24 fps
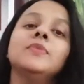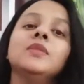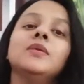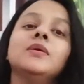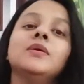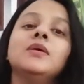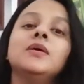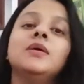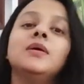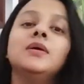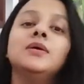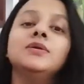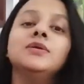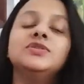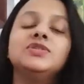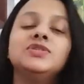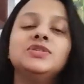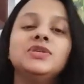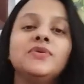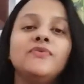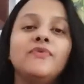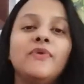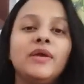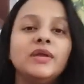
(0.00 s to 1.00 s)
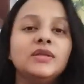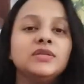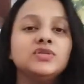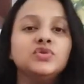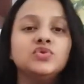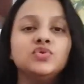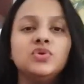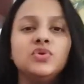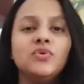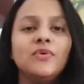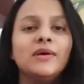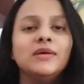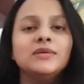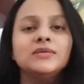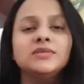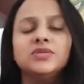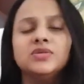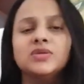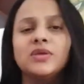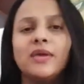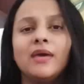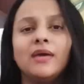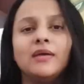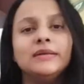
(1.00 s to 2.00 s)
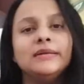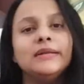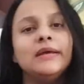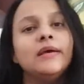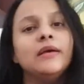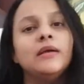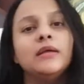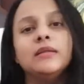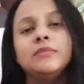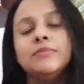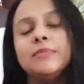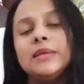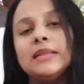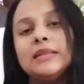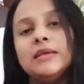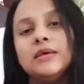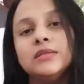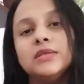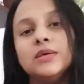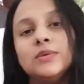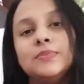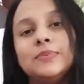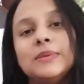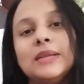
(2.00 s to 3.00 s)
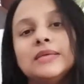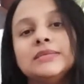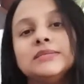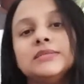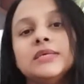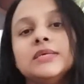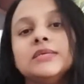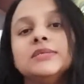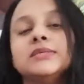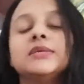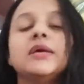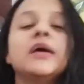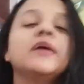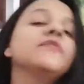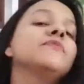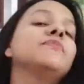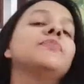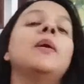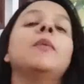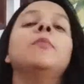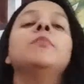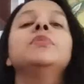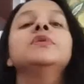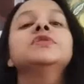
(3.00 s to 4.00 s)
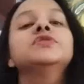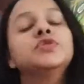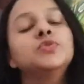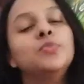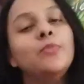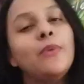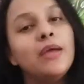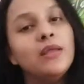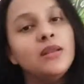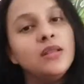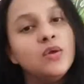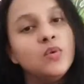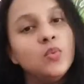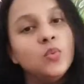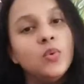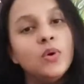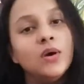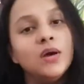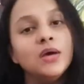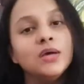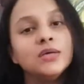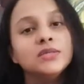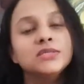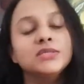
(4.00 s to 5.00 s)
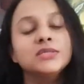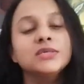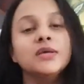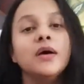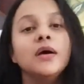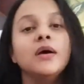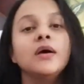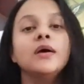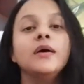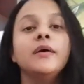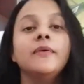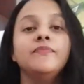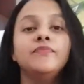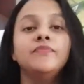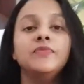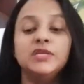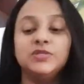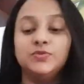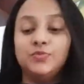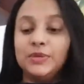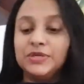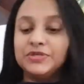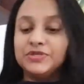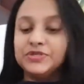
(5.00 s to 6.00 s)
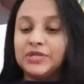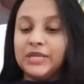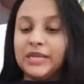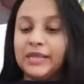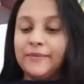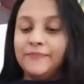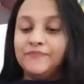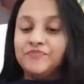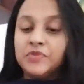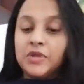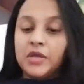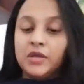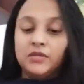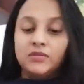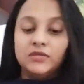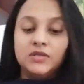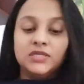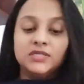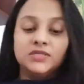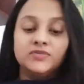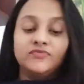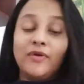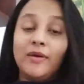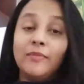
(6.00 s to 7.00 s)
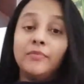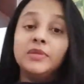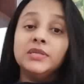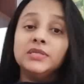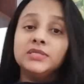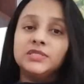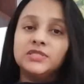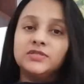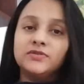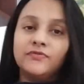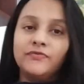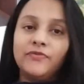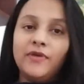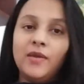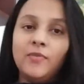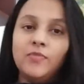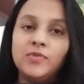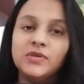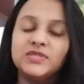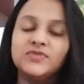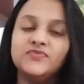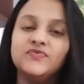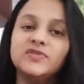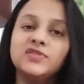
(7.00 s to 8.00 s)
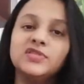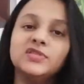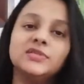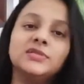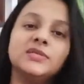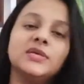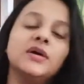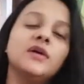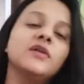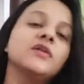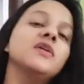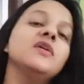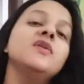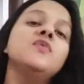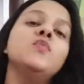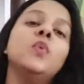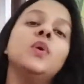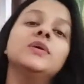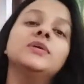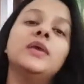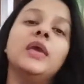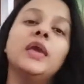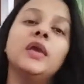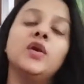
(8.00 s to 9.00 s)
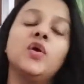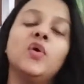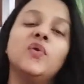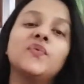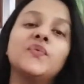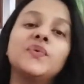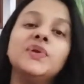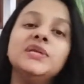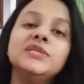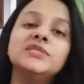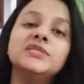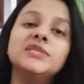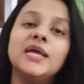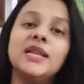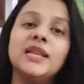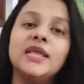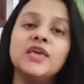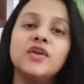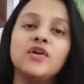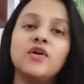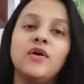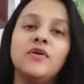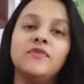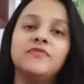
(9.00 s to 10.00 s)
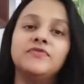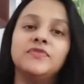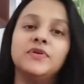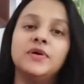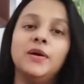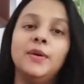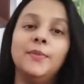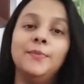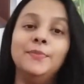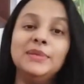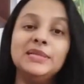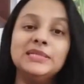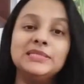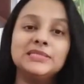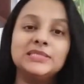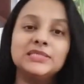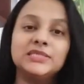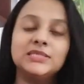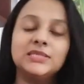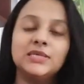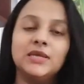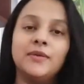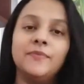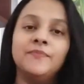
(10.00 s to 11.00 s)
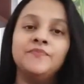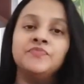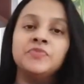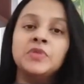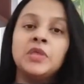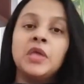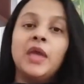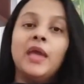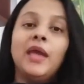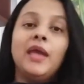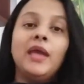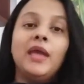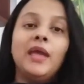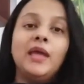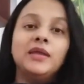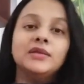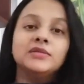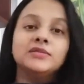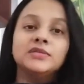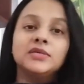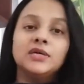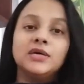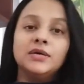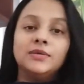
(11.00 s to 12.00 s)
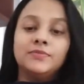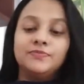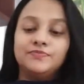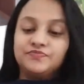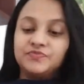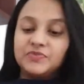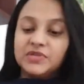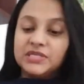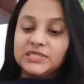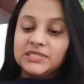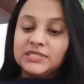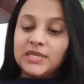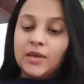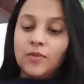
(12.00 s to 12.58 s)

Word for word: uh, she went to US, Canada and many other places and published many works, uh, especially this feminist fables, which is a reworking or retelling of uh, myths uh, and uh, it's